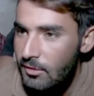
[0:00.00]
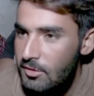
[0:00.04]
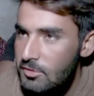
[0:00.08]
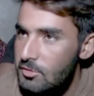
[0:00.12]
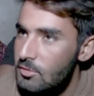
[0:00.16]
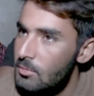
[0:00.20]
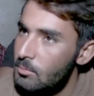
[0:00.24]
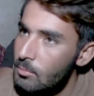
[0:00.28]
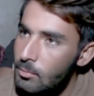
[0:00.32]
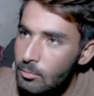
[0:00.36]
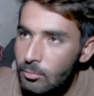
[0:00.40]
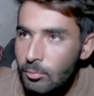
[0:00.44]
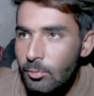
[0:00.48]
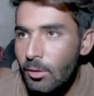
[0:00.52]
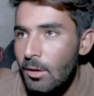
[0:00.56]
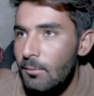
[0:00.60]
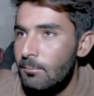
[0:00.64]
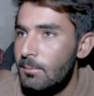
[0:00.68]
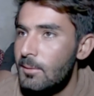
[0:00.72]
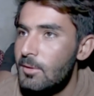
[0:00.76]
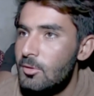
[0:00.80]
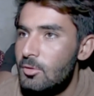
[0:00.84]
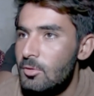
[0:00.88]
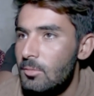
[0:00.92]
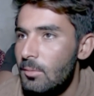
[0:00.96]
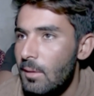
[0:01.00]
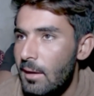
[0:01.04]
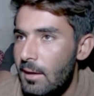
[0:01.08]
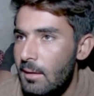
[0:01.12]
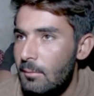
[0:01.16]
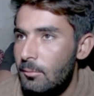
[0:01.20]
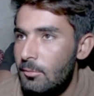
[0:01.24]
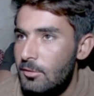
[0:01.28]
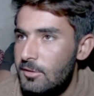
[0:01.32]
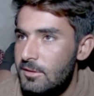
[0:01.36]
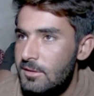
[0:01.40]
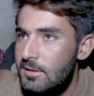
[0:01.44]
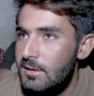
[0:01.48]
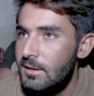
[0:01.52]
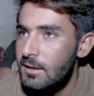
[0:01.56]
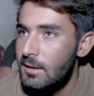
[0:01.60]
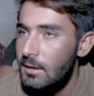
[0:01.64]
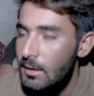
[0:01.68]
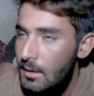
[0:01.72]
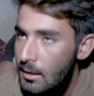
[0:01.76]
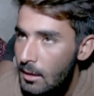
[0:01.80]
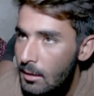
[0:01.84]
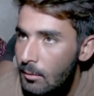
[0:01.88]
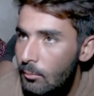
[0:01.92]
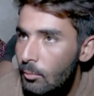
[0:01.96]
The Taliban will kill us if we
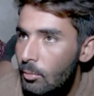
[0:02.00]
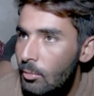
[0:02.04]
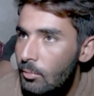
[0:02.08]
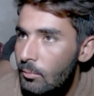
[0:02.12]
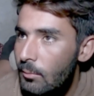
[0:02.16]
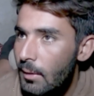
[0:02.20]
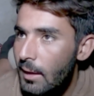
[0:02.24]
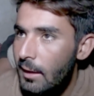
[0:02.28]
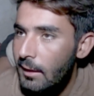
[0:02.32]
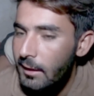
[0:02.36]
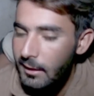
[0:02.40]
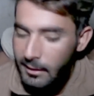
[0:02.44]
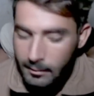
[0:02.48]
go back.